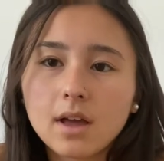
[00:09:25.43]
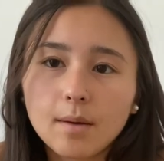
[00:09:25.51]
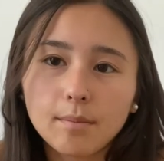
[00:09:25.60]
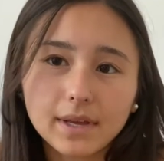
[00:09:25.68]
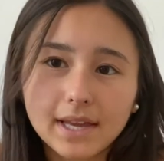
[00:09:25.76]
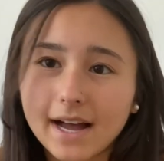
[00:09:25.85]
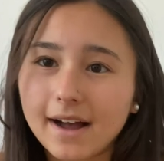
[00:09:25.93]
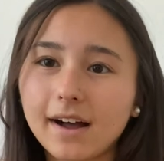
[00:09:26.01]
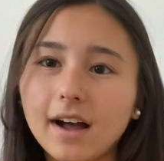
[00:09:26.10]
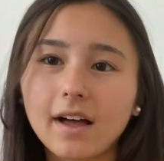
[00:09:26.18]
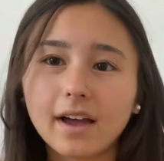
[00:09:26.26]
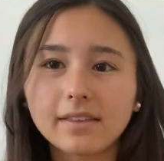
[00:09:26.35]
But yeah,
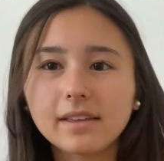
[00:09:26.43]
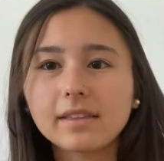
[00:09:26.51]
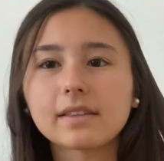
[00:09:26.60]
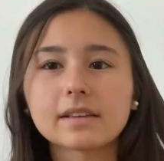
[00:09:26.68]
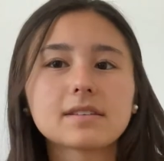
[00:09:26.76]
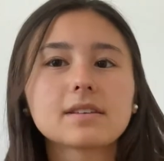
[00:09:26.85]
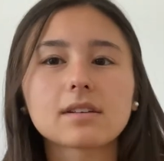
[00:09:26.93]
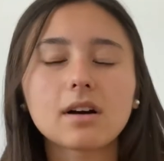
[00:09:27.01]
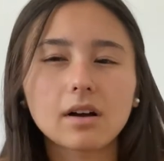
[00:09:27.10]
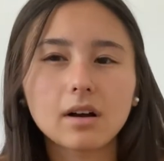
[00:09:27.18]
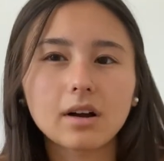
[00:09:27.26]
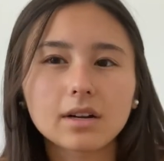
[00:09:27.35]
I think this is
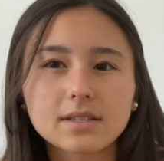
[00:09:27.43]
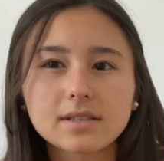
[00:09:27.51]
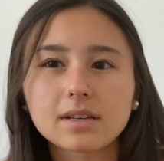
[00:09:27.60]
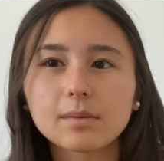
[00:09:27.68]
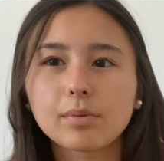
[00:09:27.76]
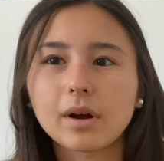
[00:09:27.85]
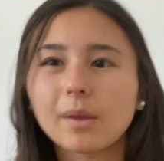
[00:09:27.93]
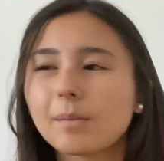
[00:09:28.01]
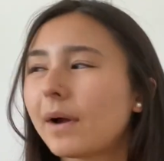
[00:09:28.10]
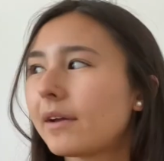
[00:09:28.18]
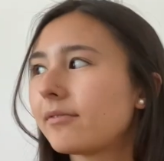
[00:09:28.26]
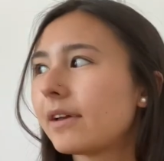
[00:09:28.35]
honestly probably
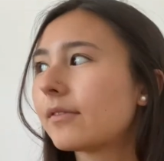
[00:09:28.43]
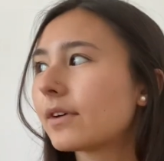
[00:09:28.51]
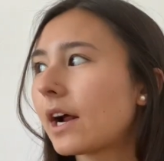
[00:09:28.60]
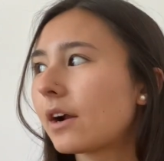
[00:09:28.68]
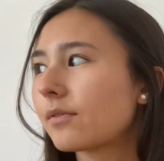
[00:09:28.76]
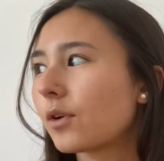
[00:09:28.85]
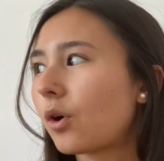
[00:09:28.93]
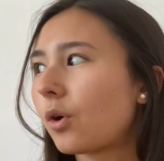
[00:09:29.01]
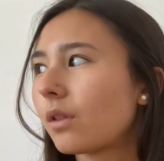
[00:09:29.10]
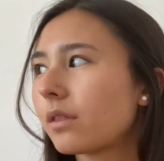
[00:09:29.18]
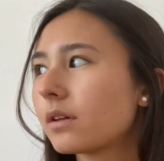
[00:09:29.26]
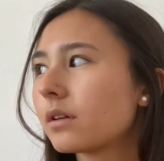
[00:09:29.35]
my favorite out of all
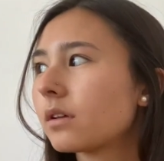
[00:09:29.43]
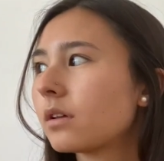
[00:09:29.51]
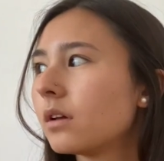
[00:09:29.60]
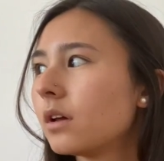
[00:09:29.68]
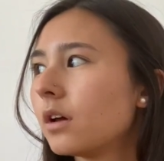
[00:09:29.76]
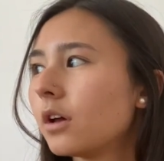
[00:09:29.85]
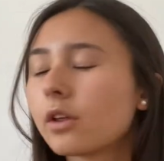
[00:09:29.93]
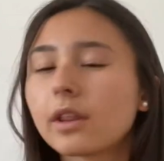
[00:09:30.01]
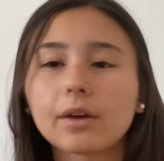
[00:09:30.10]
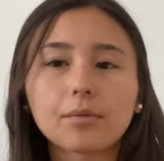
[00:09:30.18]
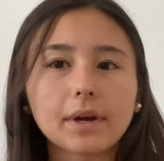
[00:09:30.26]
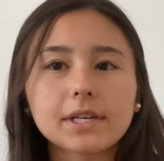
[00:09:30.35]
the
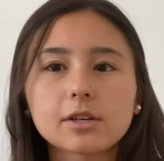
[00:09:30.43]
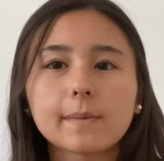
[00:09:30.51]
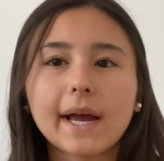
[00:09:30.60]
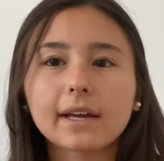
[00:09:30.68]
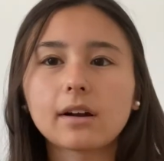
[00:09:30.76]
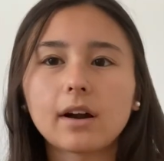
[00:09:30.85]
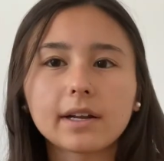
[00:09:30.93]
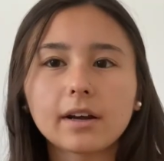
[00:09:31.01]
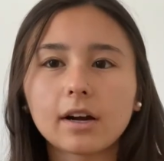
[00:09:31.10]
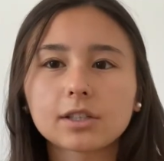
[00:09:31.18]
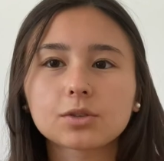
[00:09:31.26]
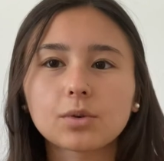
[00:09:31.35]
like racerback and hotty
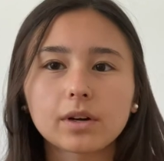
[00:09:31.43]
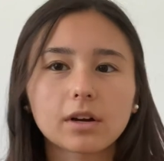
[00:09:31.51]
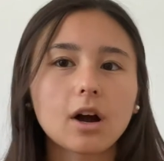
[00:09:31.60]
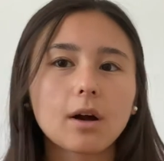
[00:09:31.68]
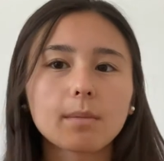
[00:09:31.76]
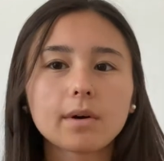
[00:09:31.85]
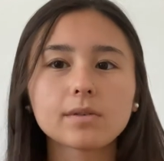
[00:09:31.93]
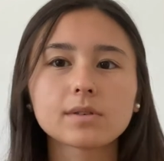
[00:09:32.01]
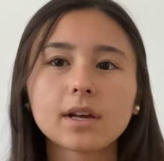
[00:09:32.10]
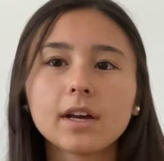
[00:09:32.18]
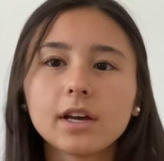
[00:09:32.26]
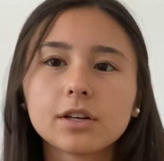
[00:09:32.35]
hot short combos
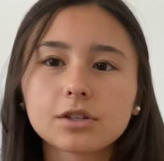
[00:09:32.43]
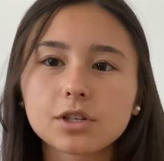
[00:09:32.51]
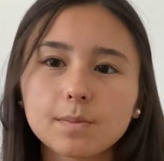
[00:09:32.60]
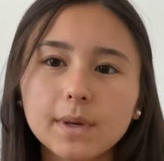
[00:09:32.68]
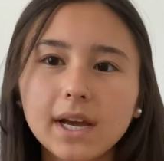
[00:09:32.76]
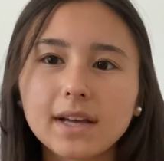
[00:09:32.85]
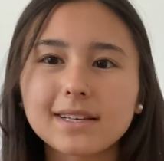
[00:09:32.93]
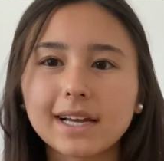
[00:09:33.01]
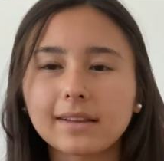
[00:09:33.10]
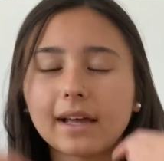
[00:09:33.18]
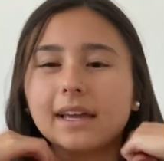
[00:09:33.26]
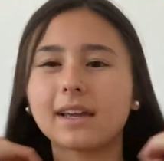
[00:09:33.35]
just because I
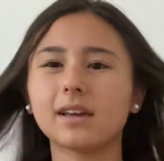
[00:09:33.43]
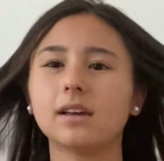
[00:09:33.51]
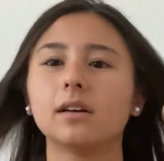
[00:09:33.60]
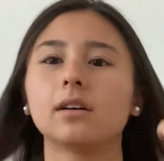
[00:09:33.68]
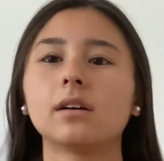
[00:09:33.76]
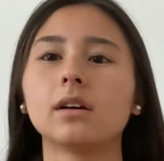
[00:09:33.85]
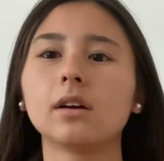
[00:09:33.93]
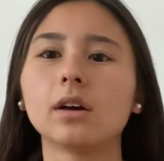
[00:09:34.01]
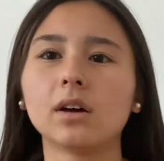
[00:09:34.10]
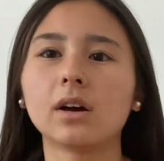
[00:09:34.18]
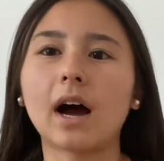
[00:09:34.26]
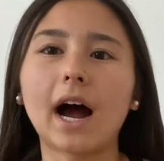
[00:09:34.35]
like
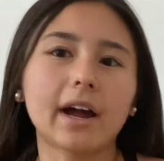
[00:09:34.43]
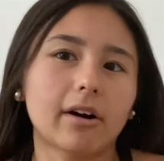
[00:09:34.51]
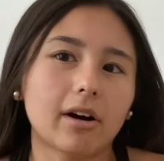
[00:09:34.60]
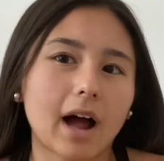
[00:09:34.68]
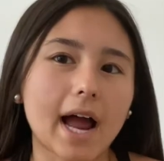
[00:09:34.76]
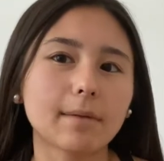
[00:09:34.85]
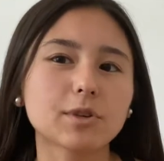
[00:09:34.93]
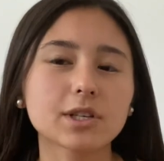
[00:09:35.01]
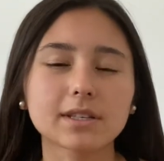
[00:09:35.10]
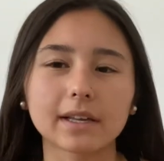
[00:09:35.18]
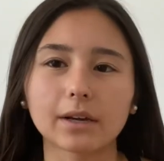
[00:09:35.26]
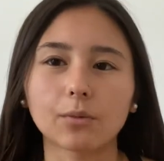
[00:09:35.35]
I, I
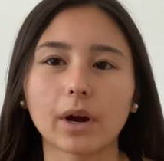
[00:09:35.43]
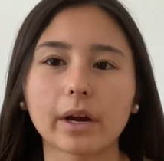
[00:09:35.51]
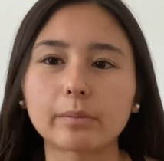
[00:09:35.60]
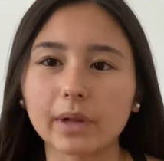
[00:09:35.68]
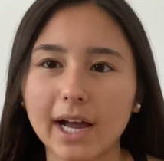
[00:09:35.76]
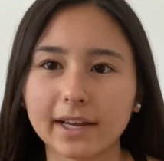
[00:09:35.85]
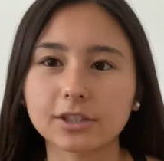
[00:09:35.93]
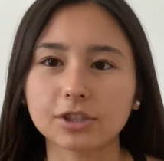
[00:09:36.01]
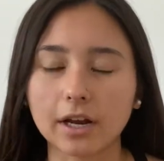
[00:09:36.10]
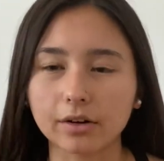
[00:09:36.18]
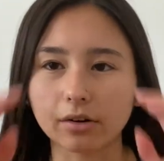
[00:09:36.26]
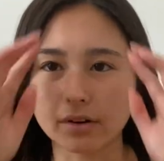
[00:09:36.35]
just like wearing black in
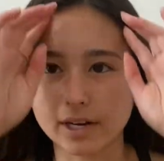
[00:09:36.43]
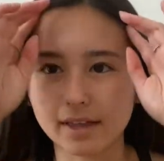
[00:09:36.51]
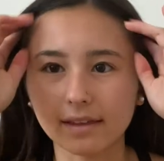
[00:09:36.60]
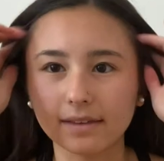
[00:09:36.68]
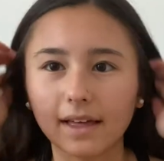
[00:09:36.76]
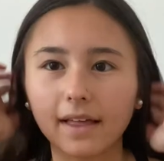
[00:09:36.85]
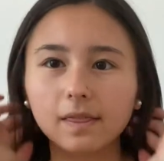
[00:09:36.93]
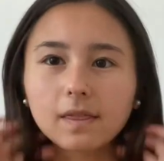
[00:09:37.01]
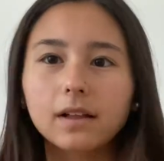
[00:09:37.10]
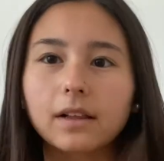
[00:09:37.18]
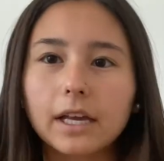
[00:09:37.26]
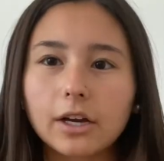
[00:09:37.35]
general and I think that
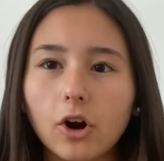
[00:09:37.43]
the like